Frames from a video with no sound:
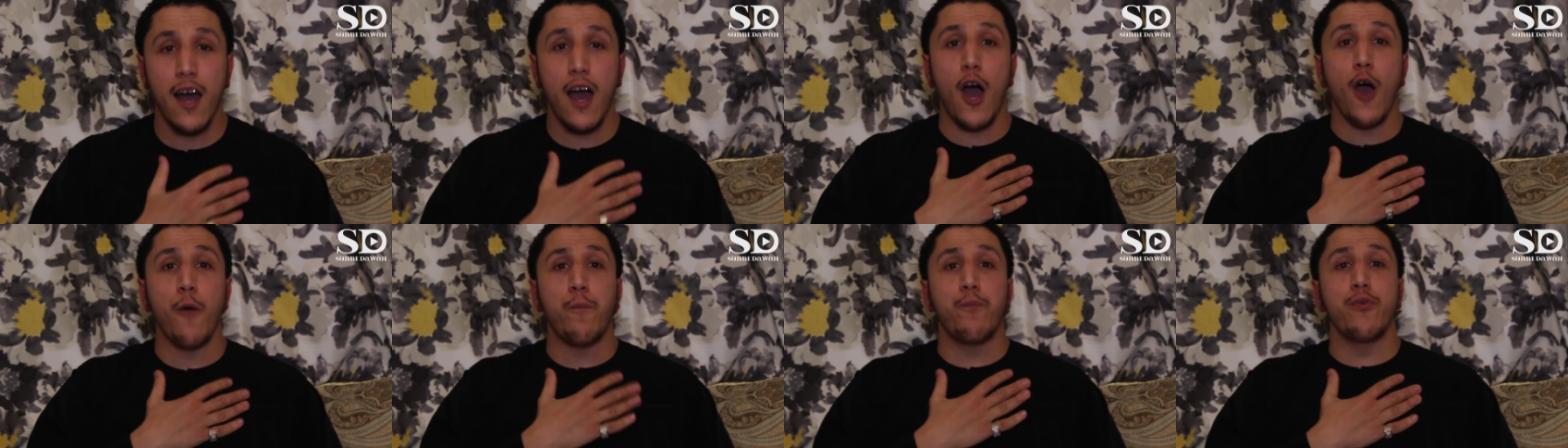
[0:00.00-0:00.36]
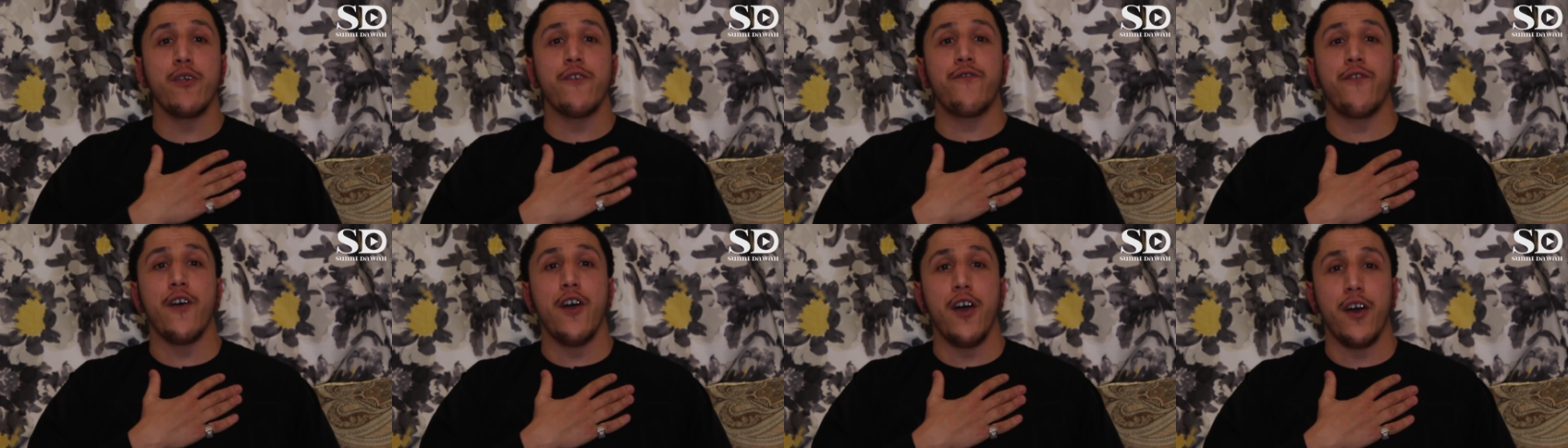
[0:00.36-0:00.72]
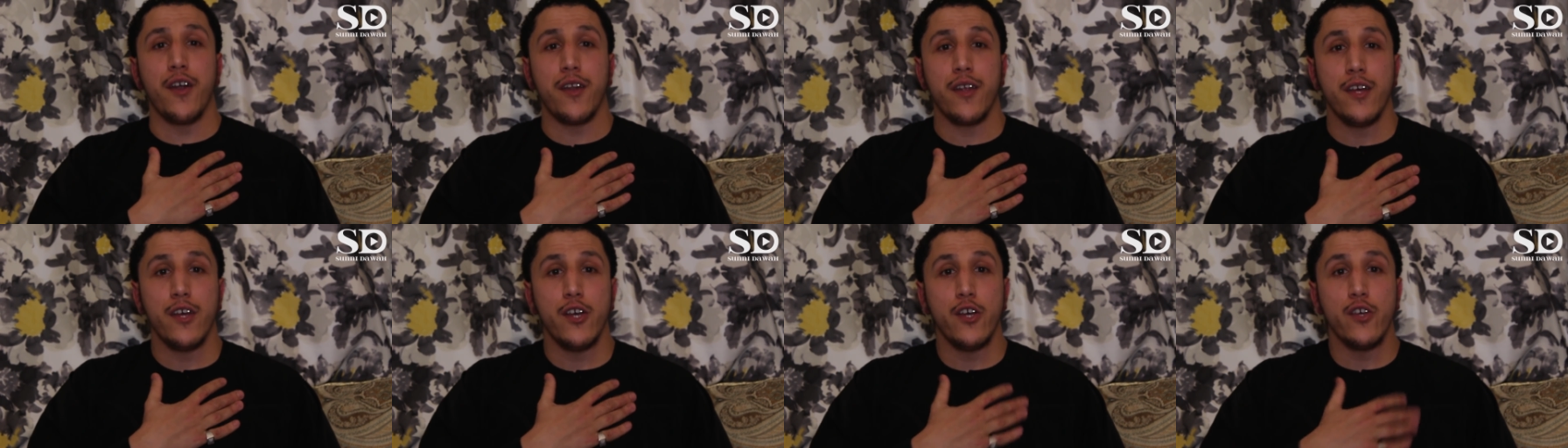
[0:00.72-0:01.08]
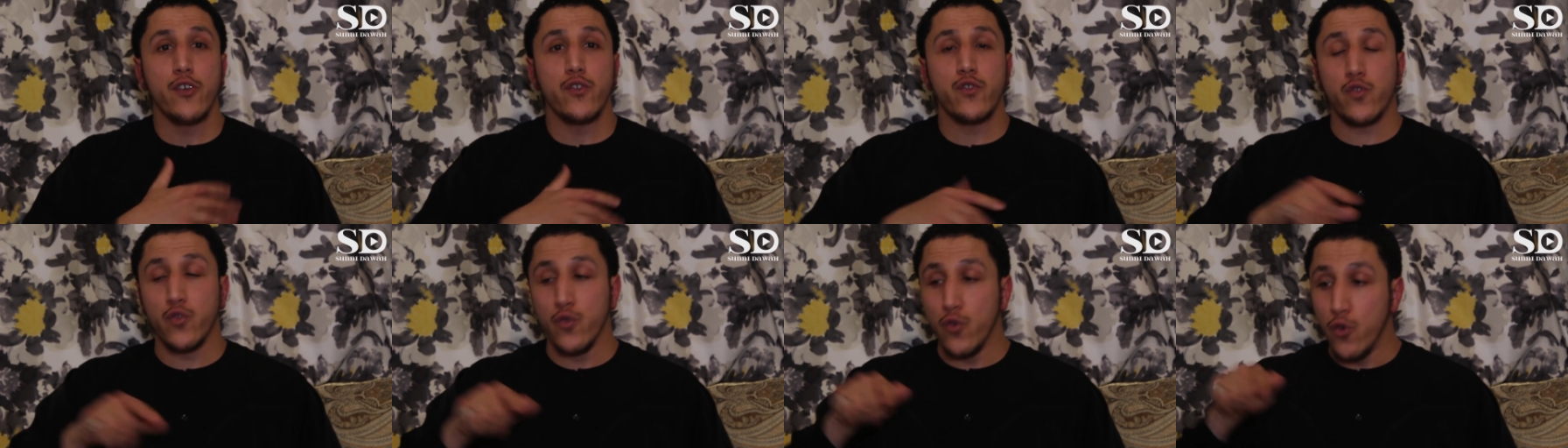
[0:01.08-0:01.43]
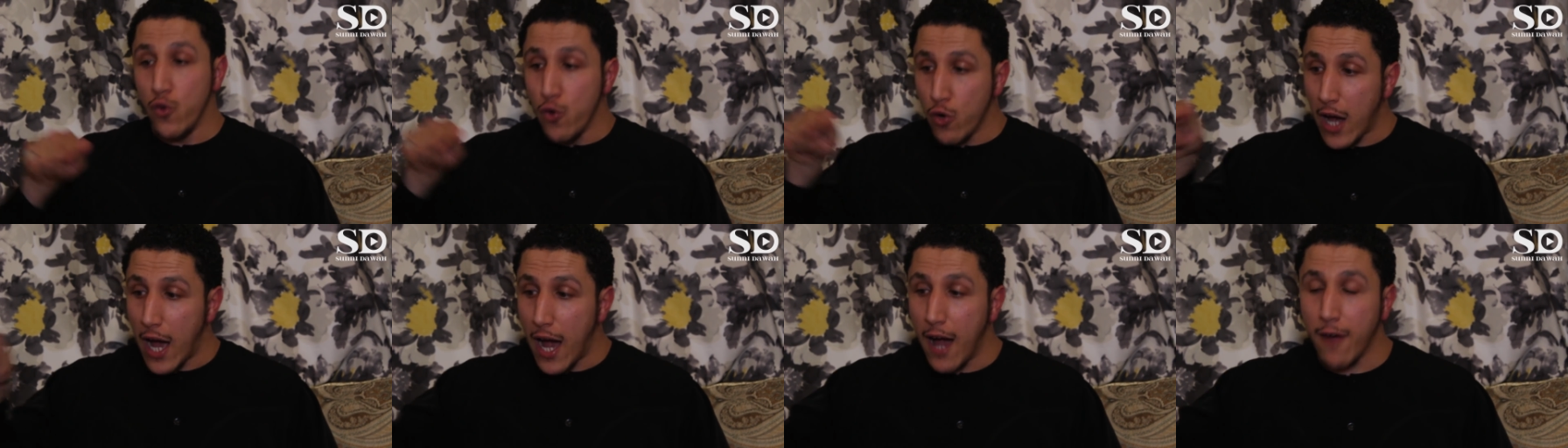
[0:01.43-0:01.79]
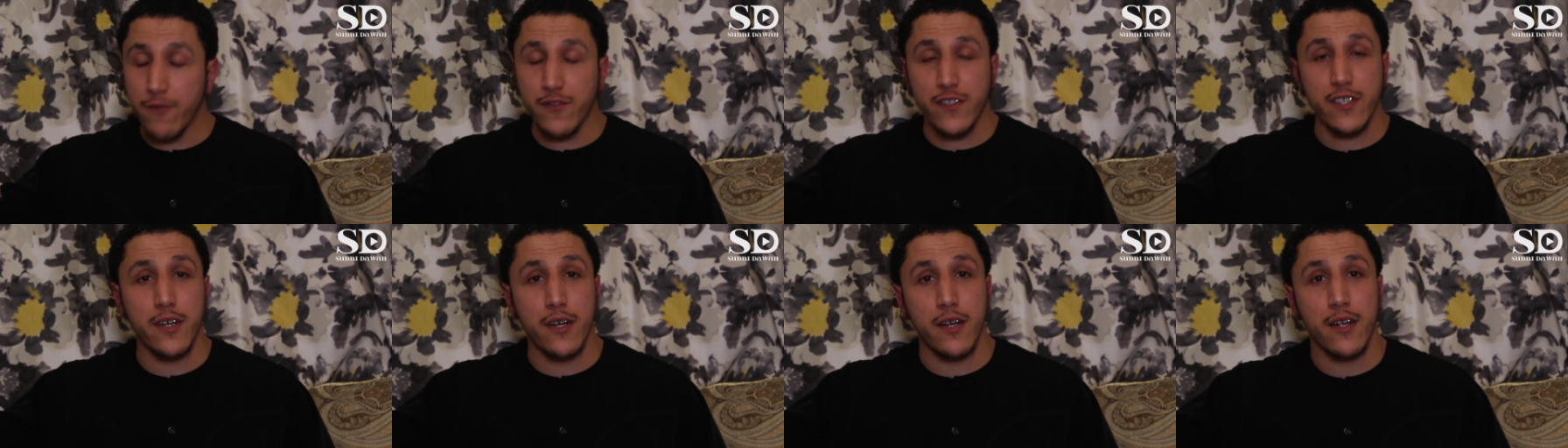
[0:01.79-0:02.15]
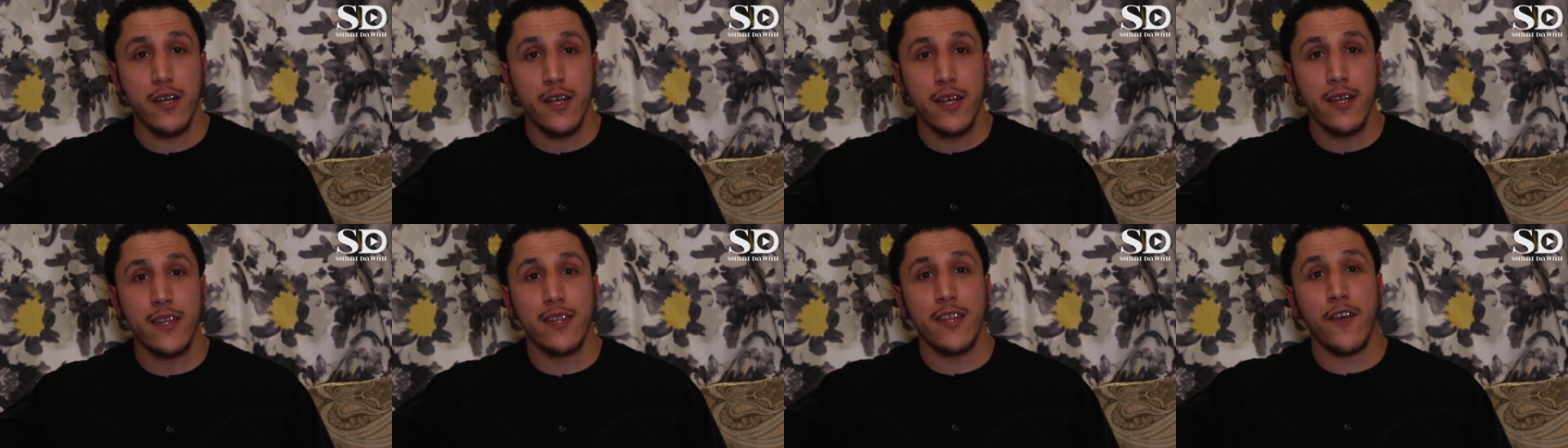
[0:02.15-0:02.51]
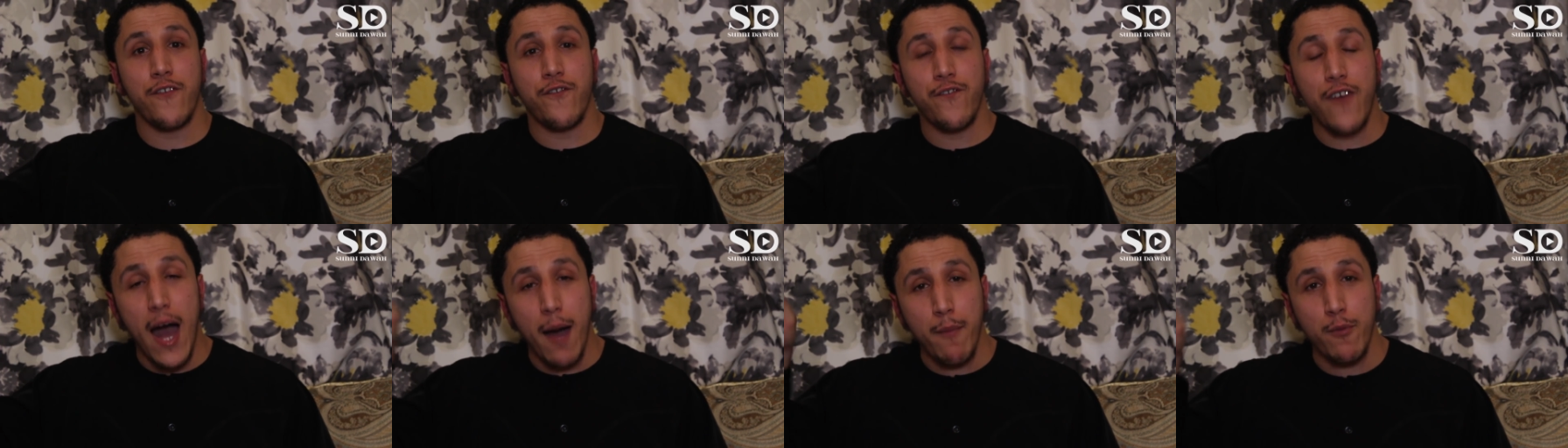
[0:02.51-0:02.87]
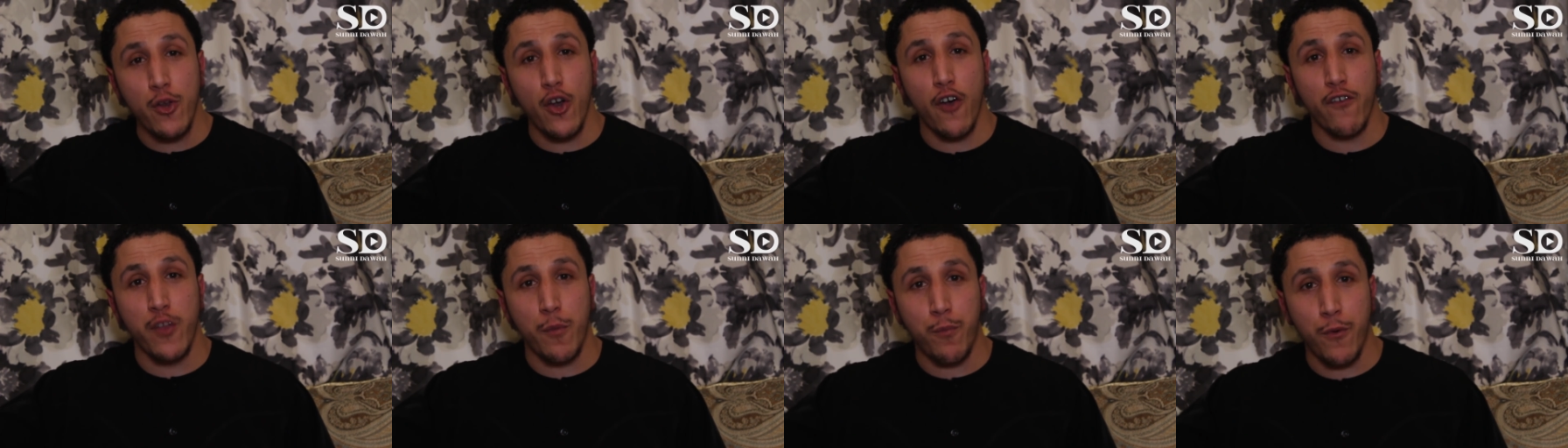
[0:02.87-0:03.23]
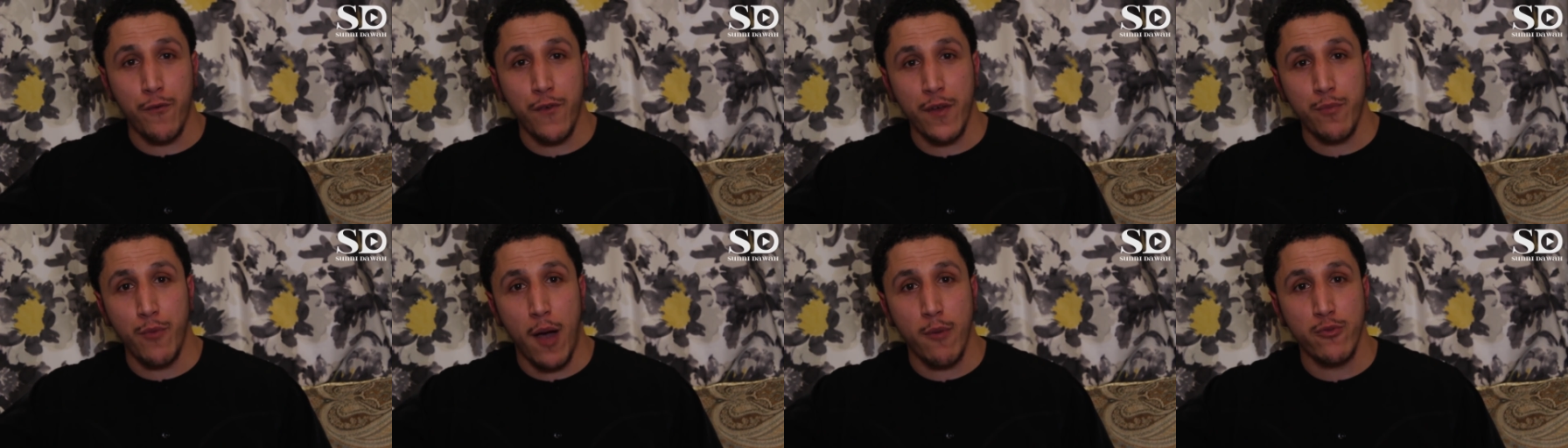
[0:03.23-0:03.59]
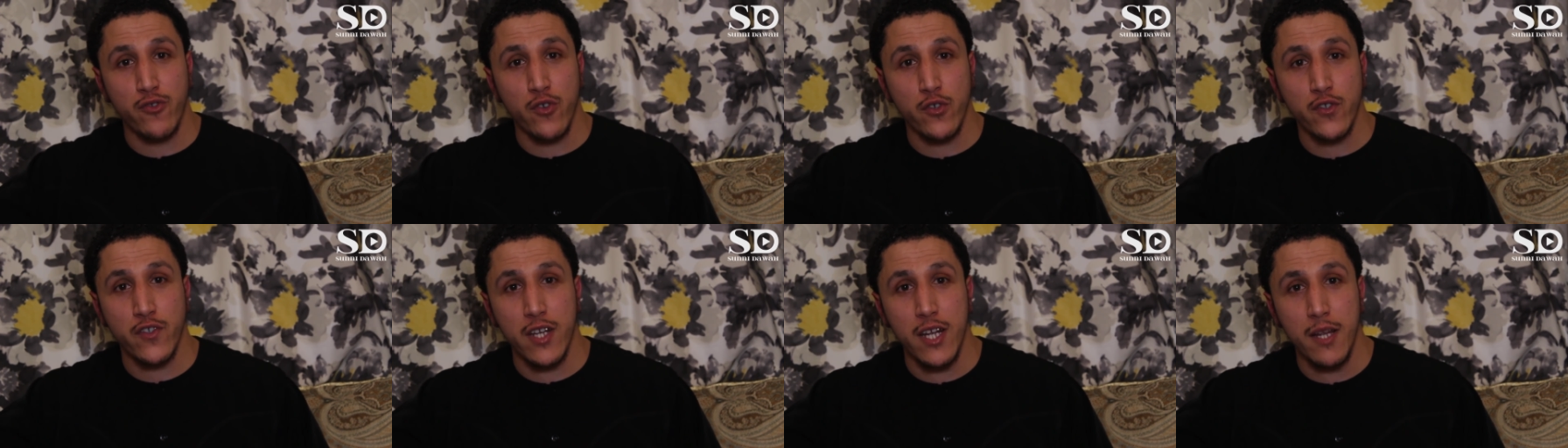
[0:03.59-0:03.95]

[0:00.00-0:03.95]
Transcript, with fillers: I prefer to look after the family of the Prophet Muhammad